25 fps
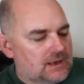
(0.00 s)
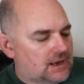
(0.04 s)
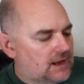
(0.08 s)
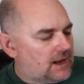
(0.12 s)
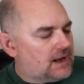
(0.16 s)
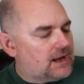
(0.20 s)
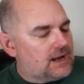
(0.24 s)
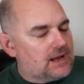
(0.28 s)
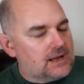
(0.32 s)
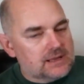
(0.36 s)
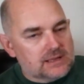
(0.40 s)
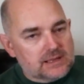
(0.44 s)

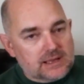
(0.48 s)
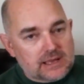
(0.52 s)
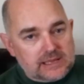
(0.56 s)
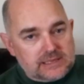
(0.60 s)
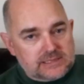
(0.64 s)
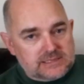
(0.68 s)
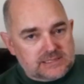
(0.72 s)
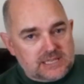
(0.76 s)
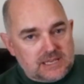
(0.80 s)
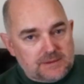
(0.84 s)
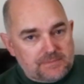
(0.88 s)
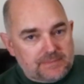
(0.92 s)
uh, a
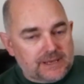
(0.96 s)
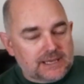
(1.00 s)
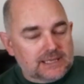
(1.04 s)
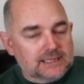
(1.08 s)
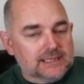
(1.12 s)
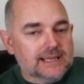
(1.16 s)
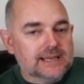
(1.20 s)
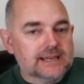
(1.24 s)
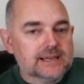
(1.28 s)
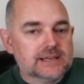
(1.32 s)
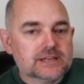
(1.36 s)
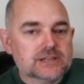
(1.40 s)

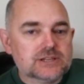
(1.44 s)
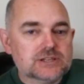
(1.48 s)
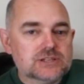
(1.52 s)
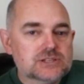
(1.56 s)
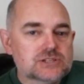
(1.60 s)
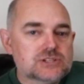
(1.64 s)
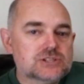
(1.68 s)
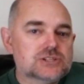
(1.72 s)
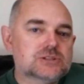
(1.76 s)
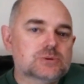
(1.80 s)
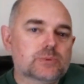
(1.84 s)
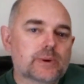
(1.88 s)
TP-Link
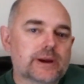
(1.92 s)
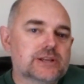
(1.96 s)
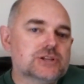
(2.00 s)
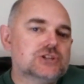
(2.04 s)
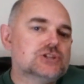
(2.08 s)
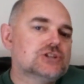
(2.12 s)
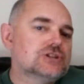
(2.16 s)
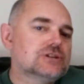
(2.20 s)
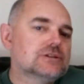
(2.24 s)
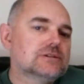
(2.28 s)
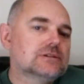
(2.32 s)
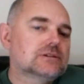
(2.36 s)

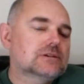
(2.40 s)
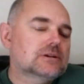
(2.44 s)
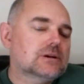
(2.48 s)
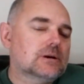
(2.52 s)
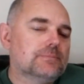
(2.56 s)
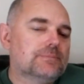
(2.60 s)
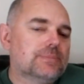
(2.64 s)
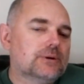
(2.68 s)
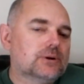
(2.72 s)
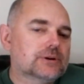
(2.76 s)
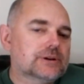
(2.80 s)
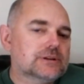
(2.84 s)
switch
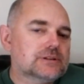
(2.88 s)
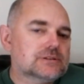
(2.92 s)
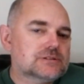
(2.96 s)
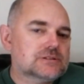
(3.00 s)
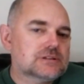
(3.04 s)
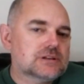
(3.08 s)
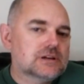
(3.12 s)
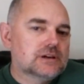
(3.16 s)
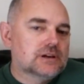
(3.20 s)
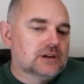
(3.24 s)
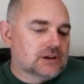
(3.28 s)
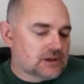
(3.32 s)
component
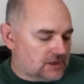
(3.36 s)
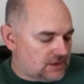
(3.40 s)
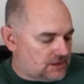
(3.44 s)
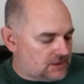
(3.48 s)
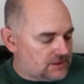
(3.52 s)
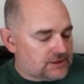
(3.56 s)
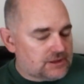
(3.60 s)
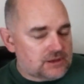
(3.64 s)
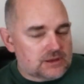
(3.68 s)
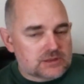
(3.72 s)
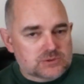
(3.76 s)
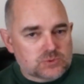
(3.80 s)

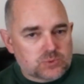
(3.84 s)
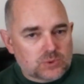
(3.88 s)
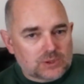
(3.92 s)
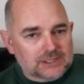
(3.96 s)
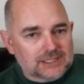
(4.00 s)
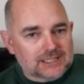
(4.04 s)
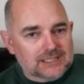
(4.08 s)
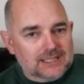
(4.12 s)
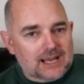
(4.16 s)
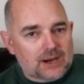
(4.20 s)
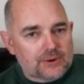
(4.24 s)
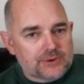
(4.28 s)
that
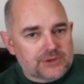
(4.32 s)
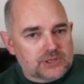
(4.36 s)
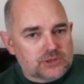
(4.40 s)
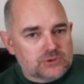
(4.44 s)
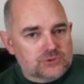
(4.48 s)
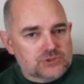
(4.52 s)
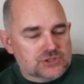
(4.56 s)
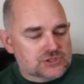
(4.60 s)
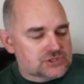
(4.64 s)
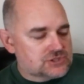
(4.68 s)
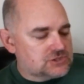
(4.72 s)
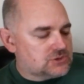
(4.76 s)
will allow you
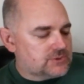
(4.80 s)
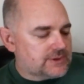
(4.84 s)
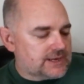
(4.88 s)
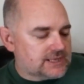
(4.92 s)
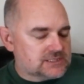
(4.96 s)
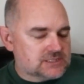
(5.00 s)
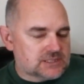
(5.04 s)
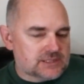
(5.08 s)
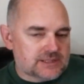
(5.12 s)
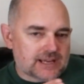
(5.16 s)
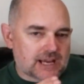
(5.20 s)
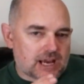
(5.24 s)
just to
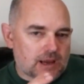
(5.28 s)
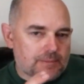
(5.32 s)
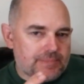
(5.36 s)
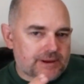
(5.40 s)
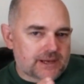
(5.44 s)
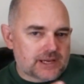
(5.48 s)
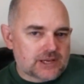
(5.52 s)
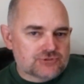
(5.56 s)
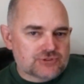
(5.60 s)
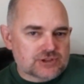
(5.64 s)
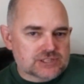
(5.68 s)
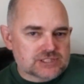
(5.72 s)
enter the IP
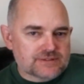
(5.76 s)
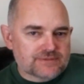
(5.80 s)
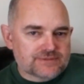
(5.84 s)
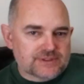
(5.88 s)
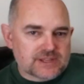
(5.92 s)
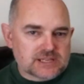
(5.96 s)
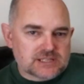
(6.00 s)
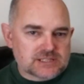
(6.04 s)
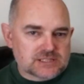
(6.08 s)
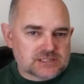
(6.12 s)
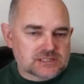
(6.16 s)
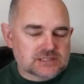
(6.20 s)
address of
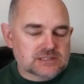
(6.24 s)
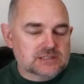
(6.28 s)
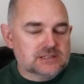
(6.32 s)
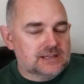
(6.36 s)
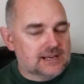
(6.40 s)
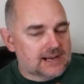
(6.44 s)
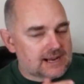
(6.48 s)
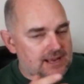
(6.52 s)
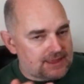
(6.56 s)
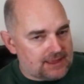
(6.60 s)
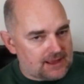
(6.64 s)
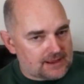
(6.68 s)
this. You
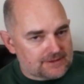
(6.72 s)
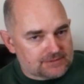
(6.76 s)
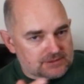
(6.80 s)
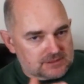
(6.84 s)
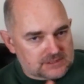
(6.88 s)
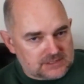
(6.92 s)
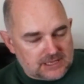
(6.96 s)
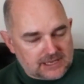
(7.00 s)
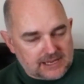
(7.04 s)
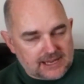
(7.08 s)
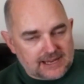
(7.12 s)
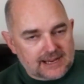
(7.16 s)
get that
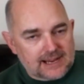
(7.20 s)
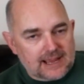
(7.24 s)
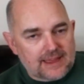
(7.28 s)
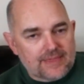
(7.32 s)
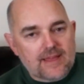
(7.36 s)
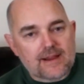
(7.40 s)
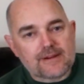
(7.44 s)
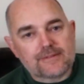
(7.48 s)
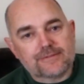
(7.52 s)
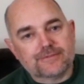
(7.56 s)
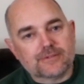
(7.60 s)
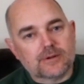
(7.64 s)
you can get
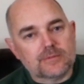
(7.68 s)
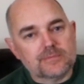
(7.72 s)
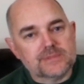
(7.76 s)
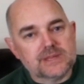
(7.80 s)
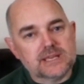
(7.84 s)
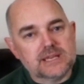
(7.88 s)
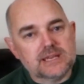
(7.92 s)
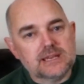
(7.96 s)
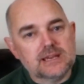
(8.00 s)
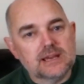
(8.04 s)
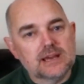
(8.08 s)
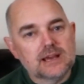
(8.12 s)
that from
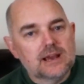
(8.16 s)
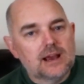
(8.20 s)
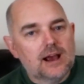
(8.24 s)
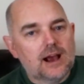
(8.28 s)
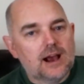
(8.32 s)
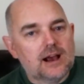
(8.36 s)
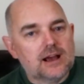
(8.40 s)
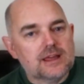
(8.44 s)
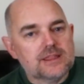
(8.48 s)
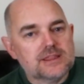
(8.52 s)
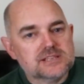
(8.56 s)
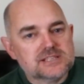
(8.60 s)
the
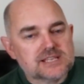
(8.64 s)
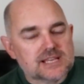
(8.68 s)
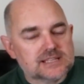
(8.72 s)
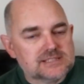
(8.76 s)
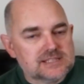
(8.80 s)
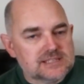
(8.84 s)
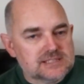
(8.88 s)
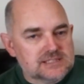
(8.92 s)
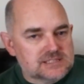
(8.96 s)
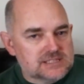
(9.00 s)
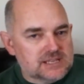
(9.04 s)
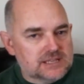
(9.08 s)
uh, the
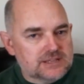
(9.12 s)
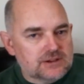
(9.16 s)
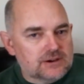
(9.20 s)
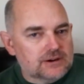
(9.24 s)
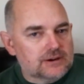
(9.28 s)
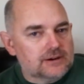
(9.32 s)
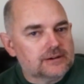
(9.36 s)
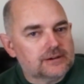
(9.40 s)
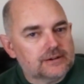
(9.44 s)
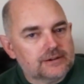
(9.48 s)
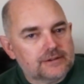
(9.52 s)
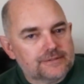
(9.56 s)
settings in
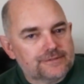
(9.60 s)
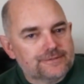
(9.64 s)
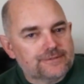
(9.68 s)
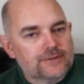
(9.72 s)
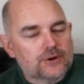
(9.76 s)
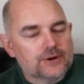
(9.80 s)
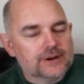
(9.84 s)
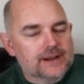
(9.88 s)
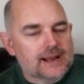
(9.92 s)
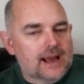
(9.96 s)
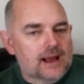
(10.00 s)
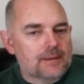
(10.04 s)
your
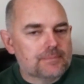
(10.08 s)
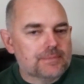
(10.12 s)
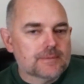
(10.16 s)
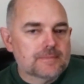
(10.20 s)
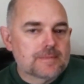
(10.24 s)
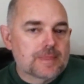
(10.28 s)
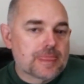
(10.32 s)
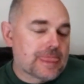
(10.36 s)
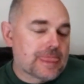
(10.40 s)
phone app.